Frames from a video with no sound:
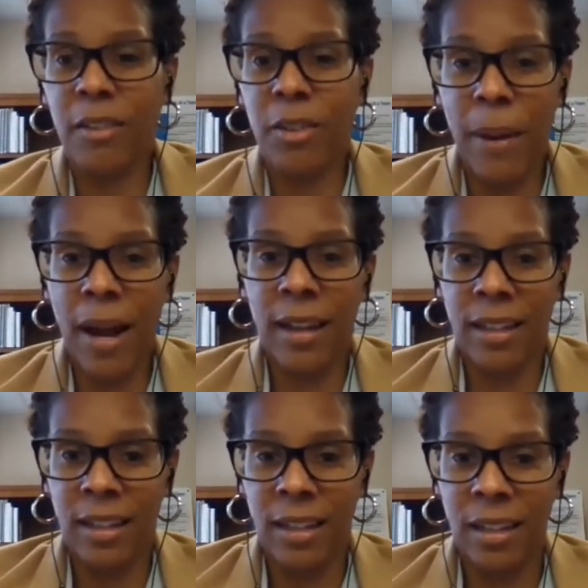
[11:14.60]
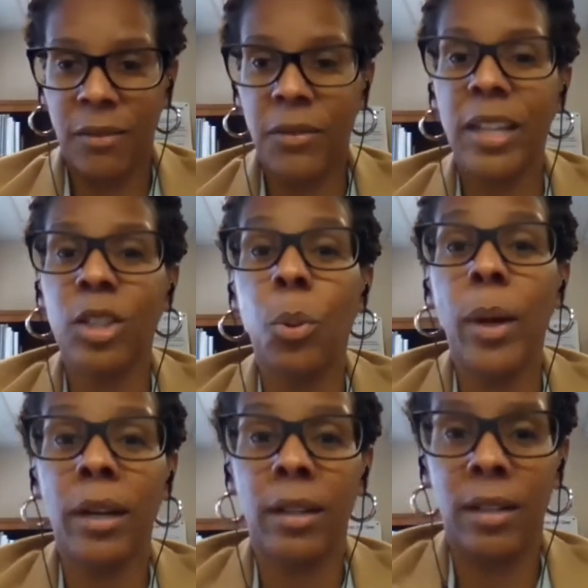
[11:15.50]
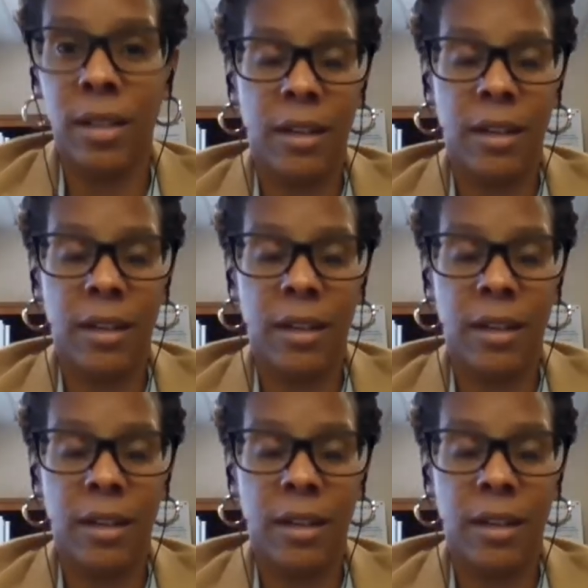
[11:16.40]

everybody, via Twitter,